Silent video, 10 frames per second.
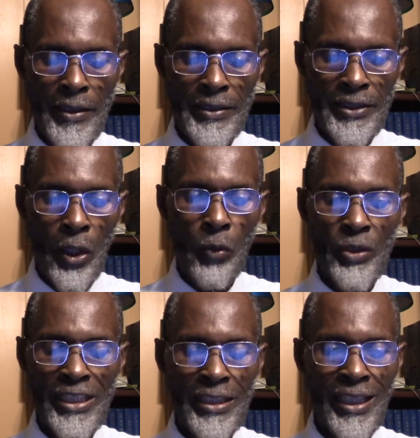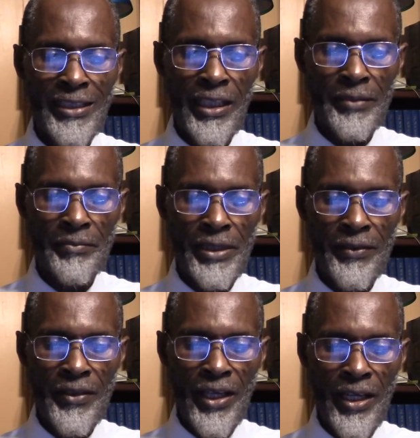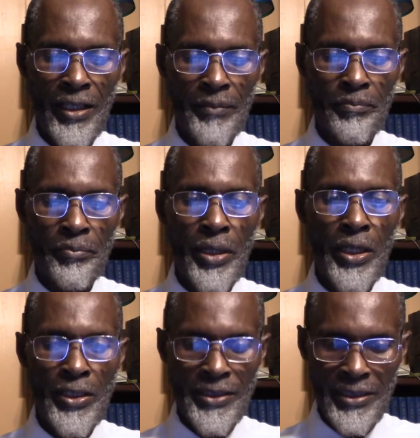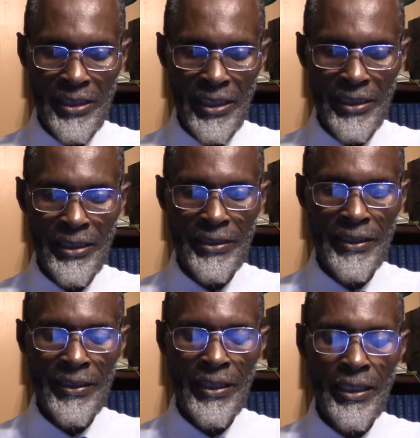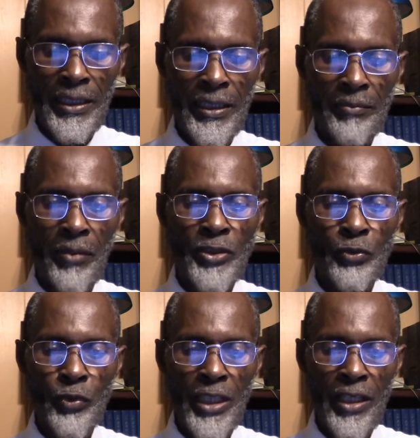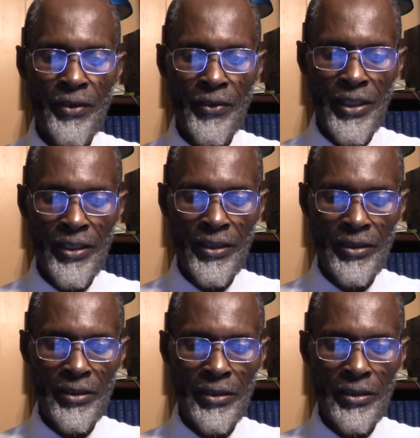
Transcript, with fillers: So we cannot be there personally, but we are there.